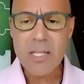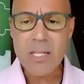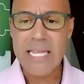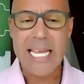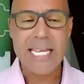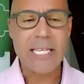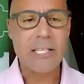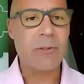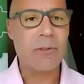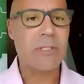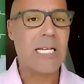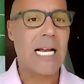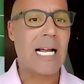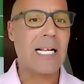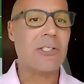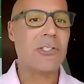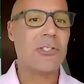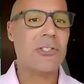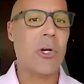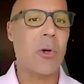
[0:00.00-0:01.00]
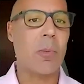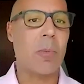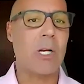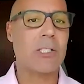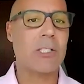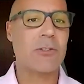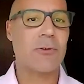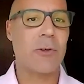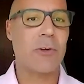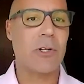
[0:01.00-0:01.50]
thank you, Todd, so
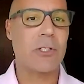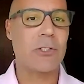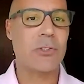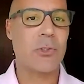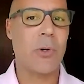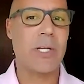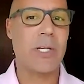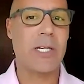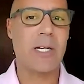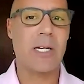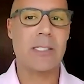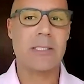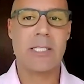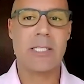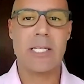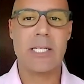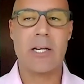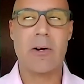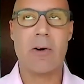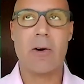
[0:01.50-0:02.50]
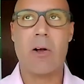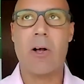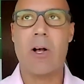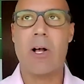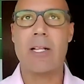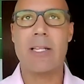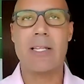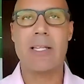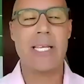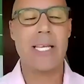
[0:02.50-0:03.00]
much for joining us here
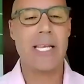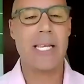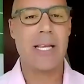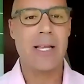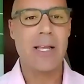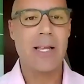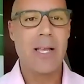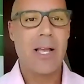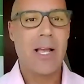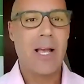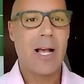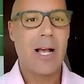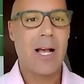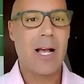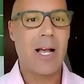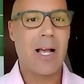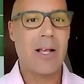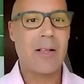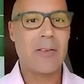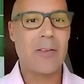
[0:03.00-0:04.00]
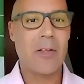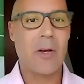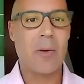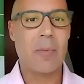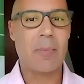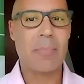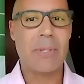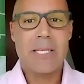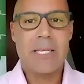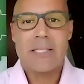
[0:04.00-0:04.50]
on the uh, the
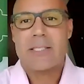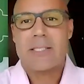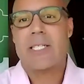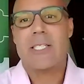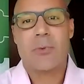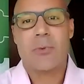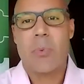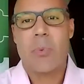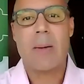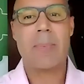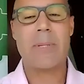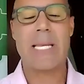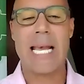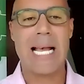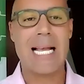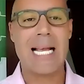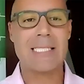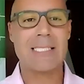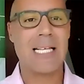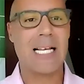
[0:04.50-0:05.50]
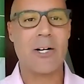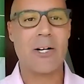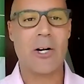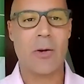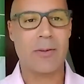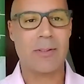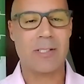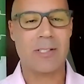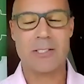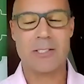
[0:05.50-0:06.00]
pieces webcast. I don't
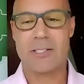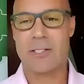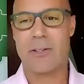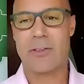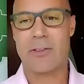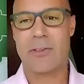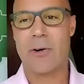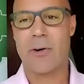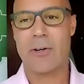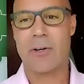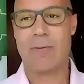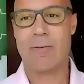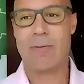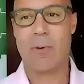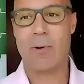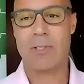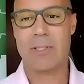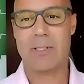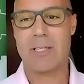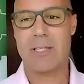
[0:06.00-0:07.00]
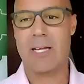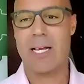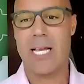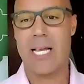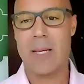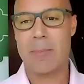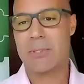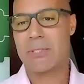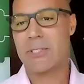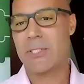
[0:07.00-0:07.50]
know if this is the third or fourth uh,
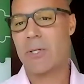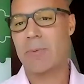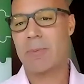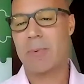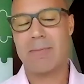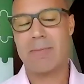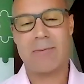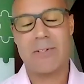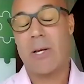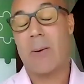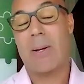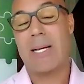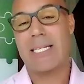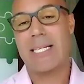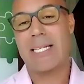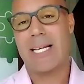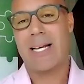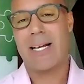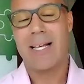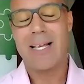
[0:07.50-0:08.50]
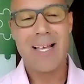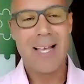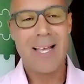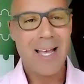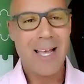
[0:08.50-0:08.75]
episode. I have no idea,